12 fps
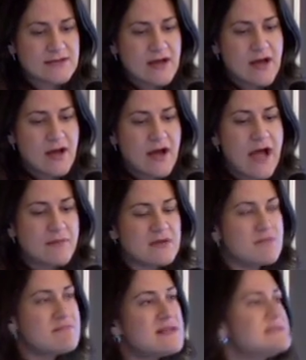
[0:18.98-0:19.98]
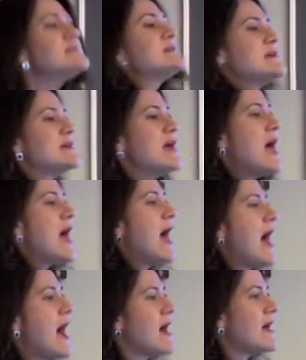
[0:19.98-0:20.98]
Hyman Minsky
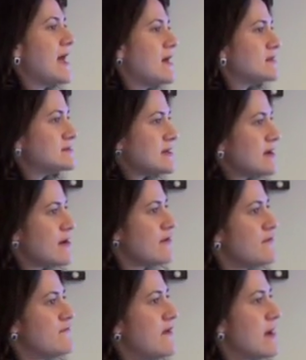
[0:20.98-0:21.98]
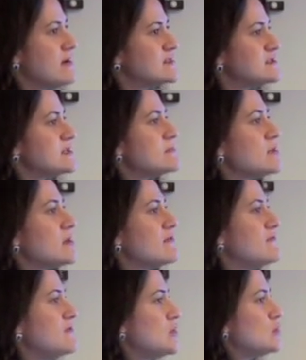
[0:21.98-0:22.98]
held a very similar
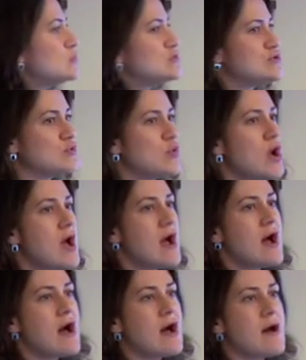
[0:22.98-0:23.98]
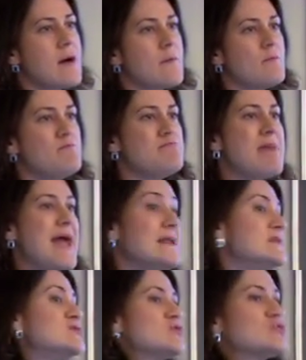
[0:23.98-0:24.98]
view to
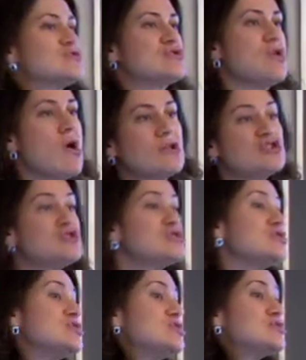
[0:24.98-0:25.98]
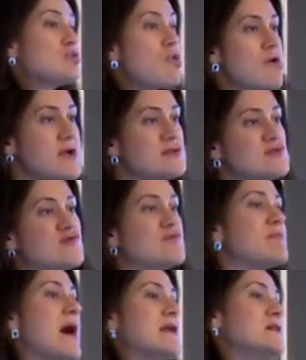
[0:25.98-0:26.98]
many sociologists, historians of
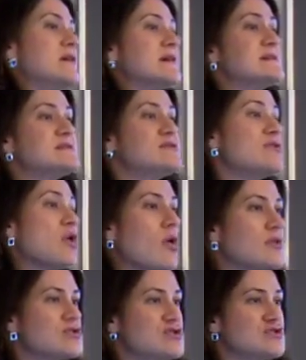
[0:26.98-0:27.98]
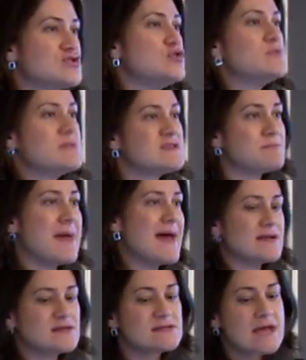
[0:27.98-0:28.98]
money, assyriologists,
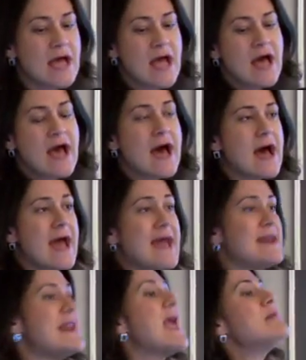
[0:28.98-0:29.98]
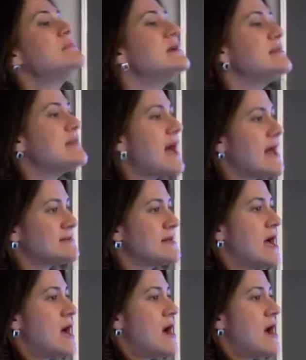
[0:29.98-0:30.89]
numismatists, and namely that